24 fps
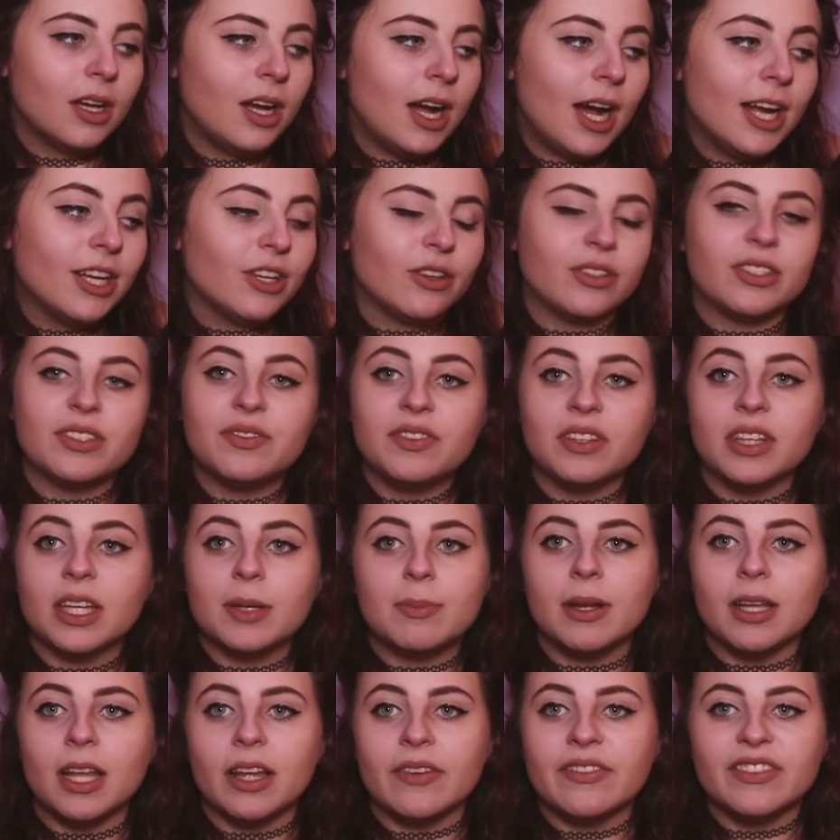I just feel like
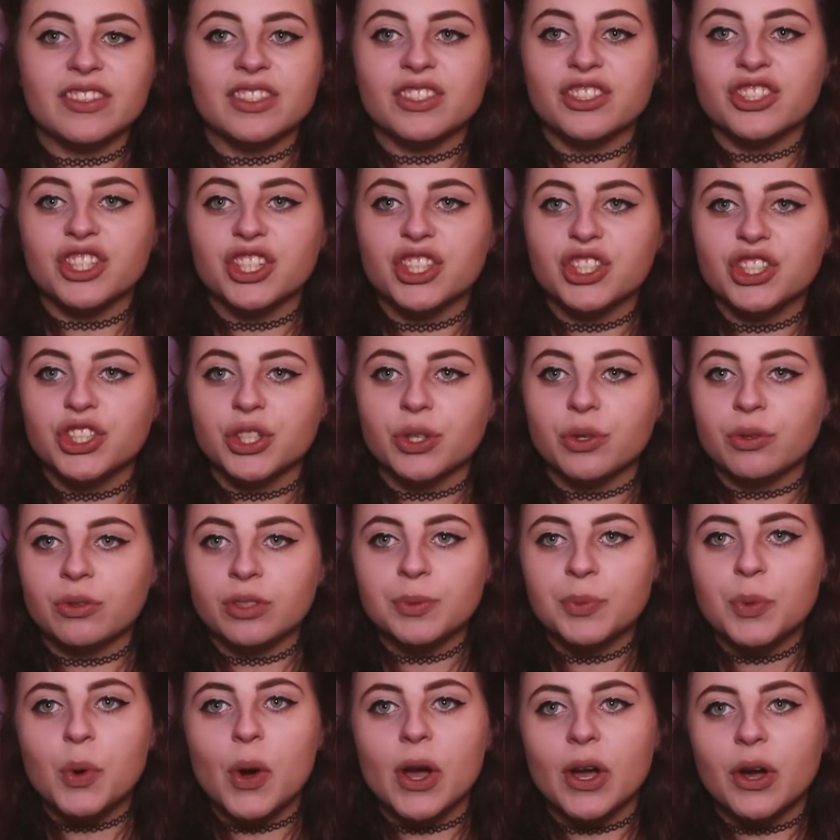my life is a shit show, to
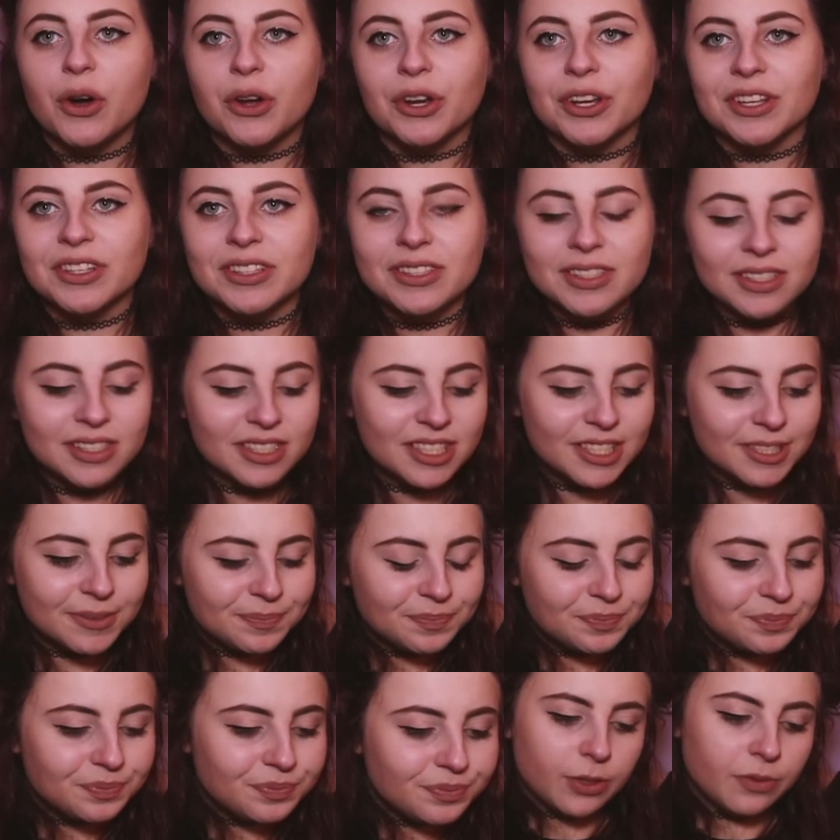be quite honest.
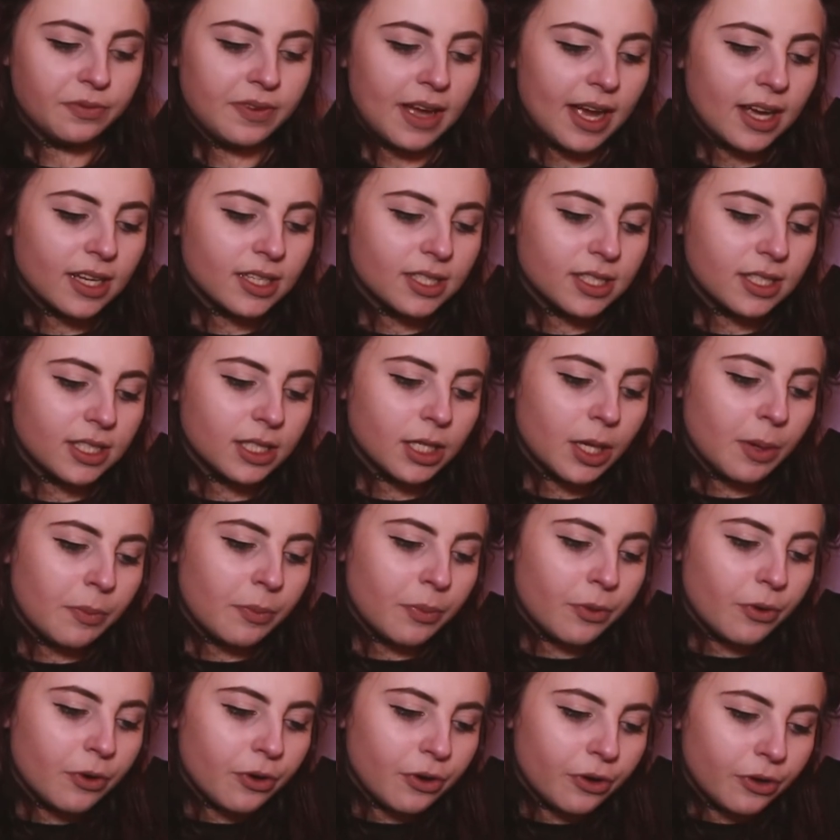The fact
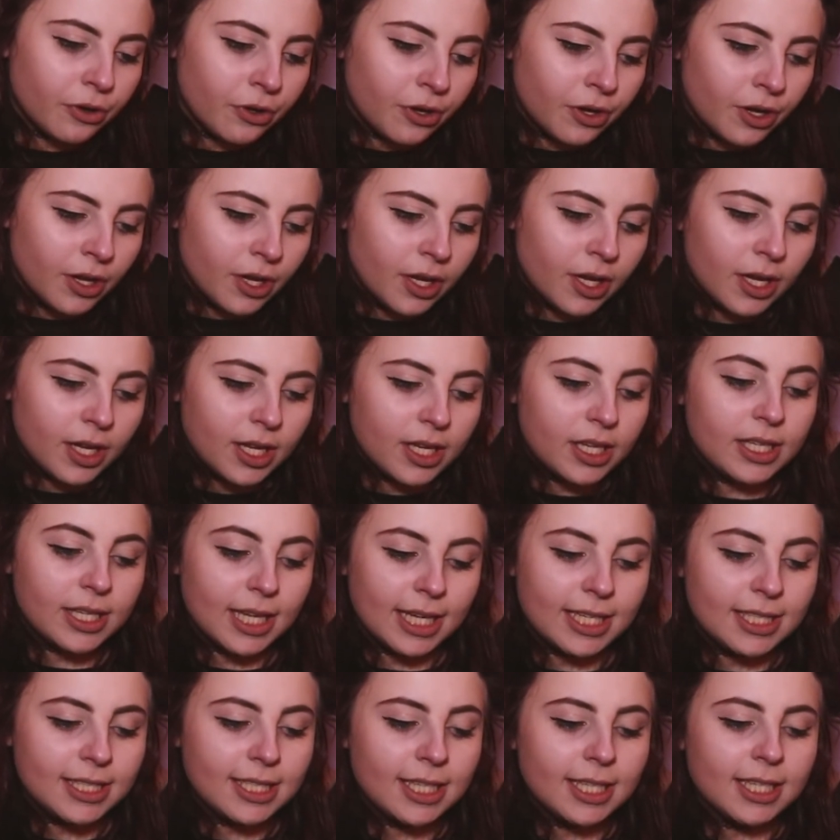number
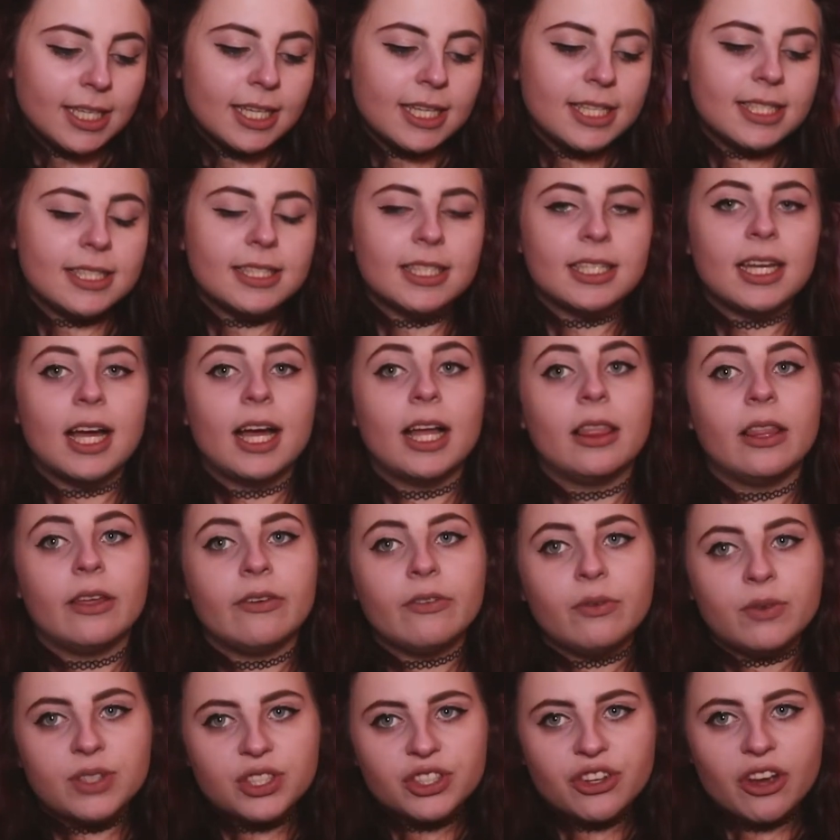19 is that I
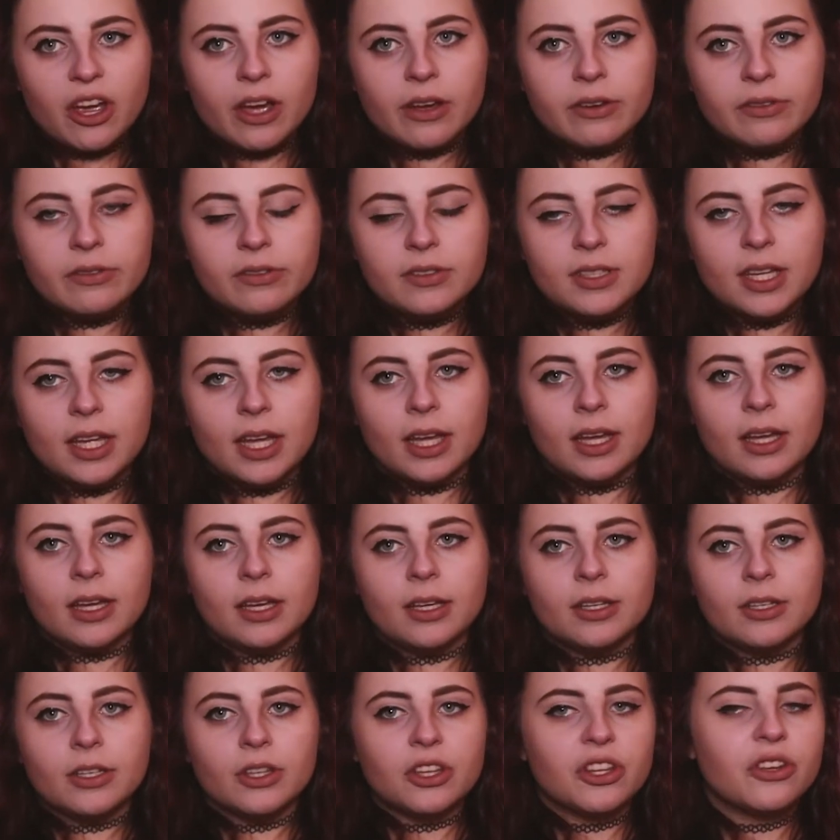love witchcraft,
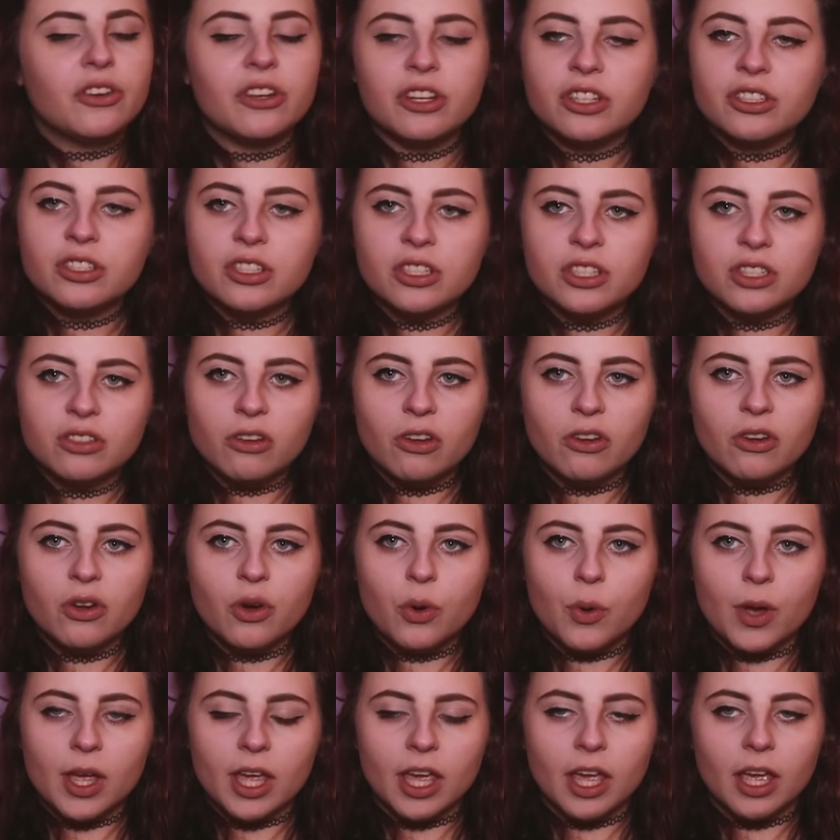and Christians are all
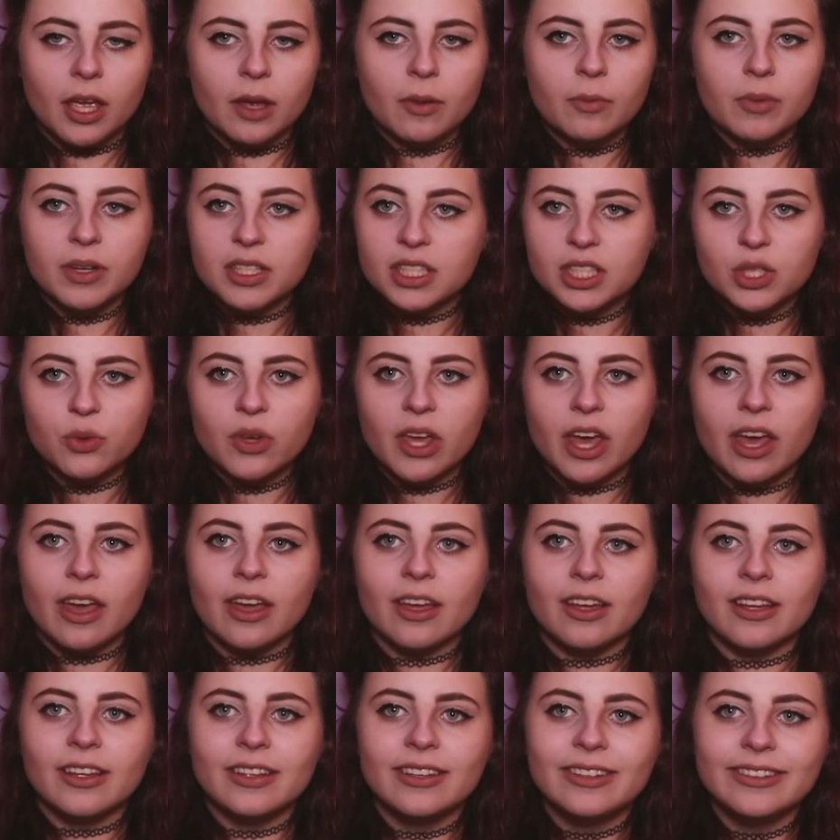quaking, but it's
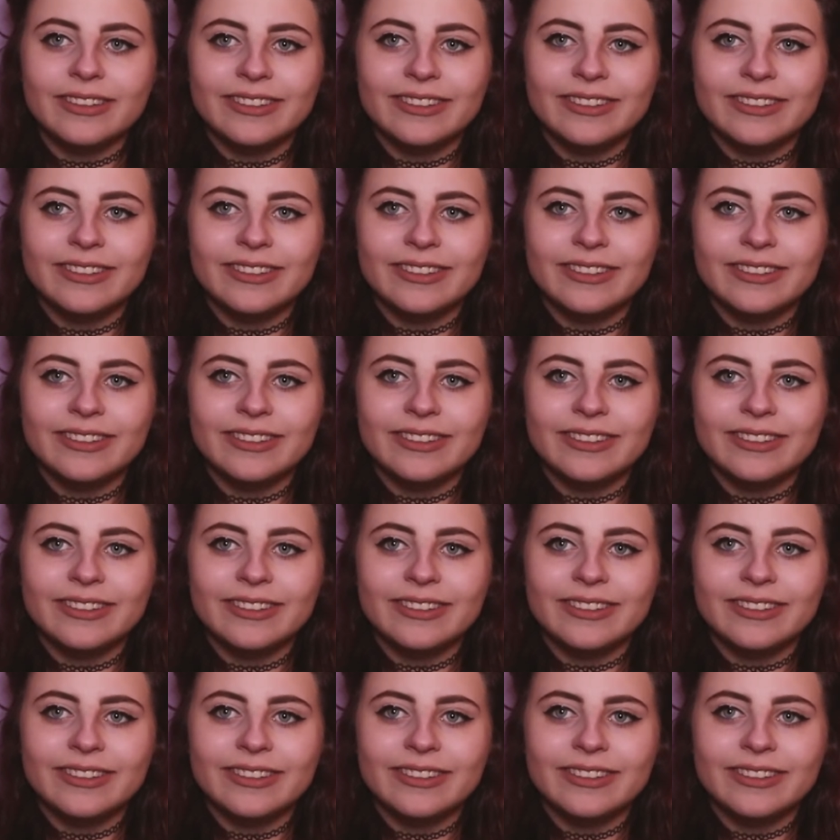okay.